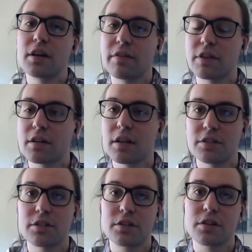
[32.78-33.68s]
of the
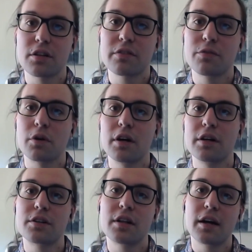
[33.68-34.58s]
cluster to look for
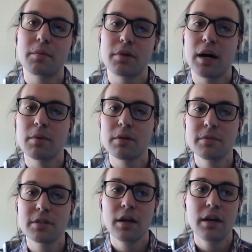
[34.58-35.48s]
underlying
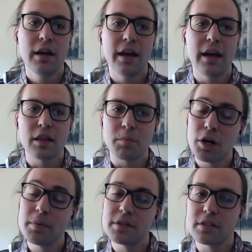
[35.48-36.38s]
problems. And the
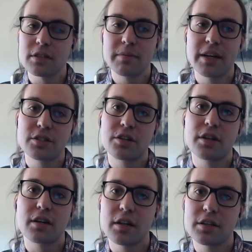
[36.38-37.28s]
purpose is to make sure that
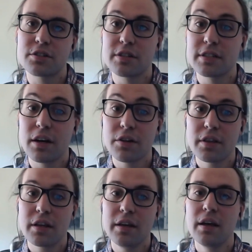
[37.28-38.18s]
a cluster is
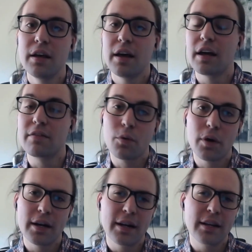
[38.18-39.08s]
healthy and
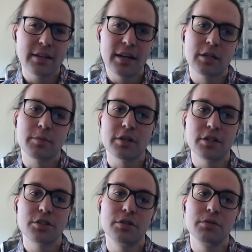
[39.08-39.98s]
avoid any detectable
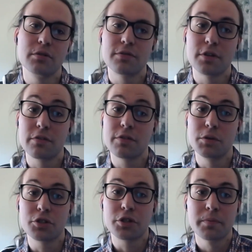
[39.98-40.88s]
issues for the future.